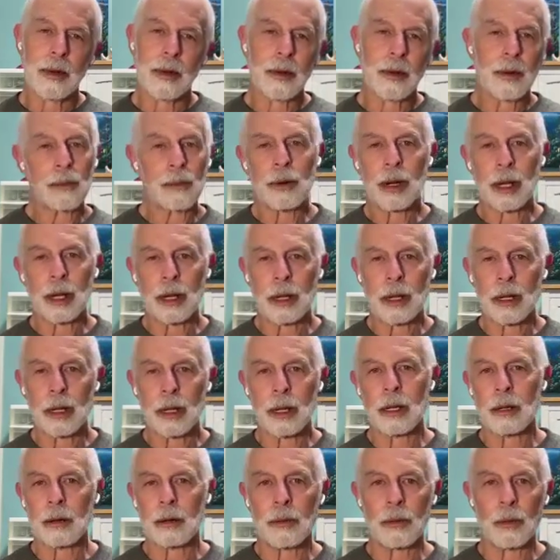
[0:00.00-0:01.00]
have a pretty
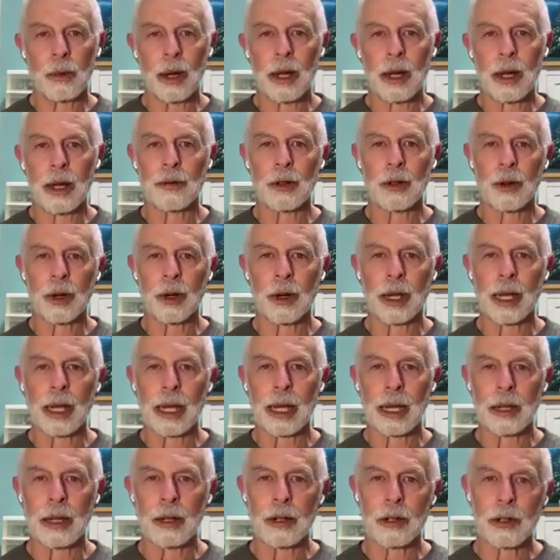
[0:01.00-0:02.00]
good way of
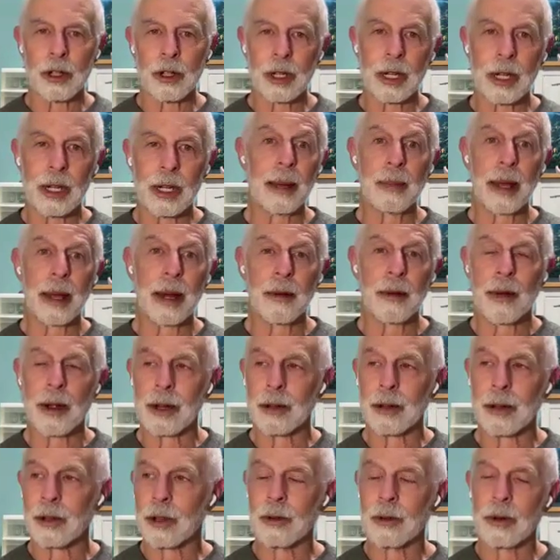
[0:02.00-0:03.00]
tuning in, she got better
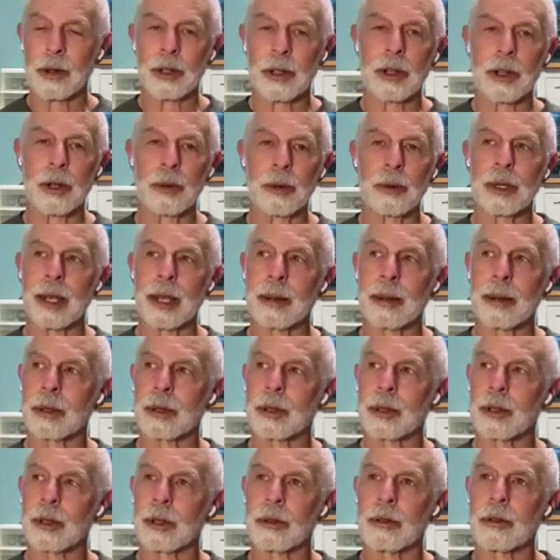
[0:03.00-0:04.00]
at it too, and she was
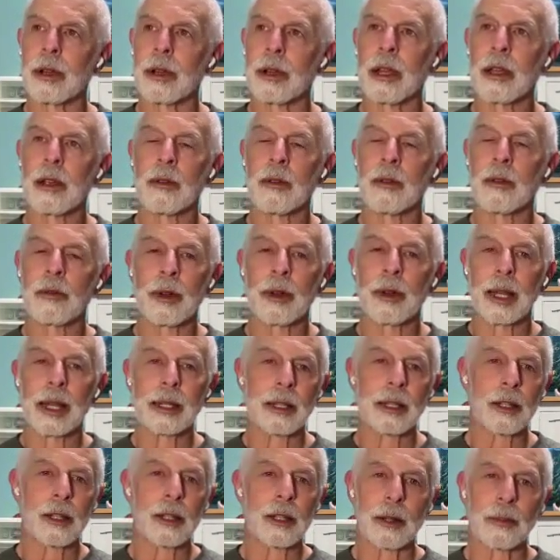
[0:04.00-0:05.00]
able to
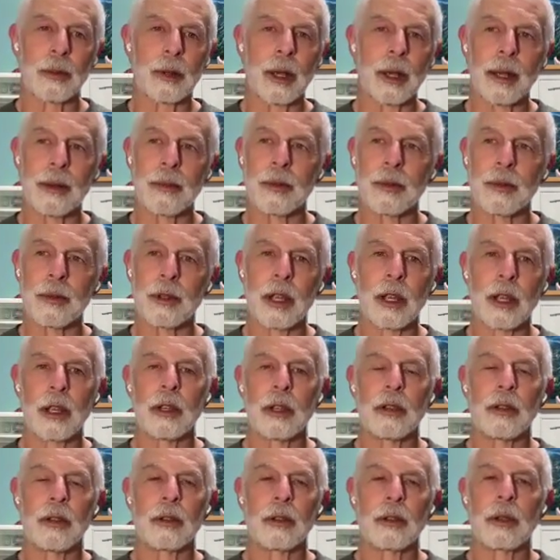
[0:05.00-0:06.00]
realize that sometimes
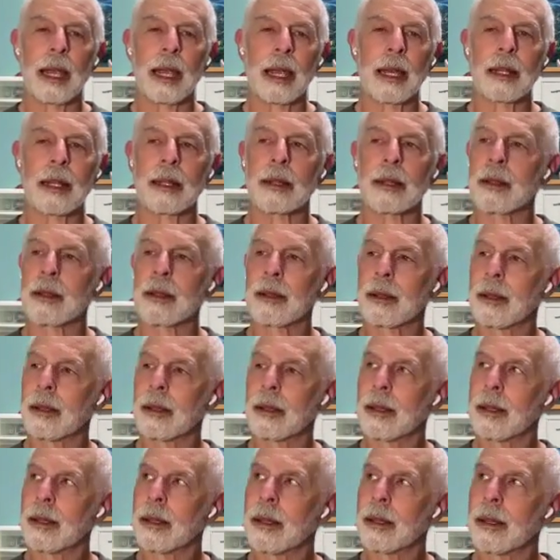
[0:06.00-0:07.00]
you can't
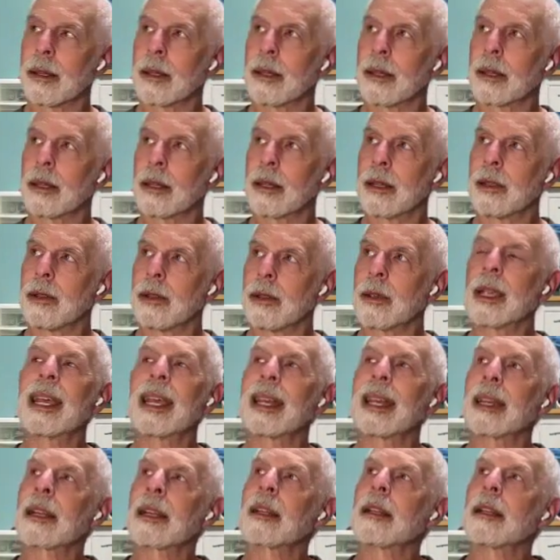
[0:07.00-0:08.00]
you
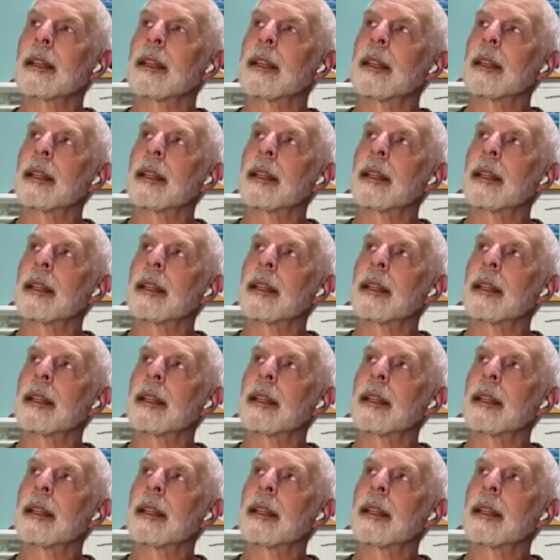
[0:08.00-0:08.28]
can't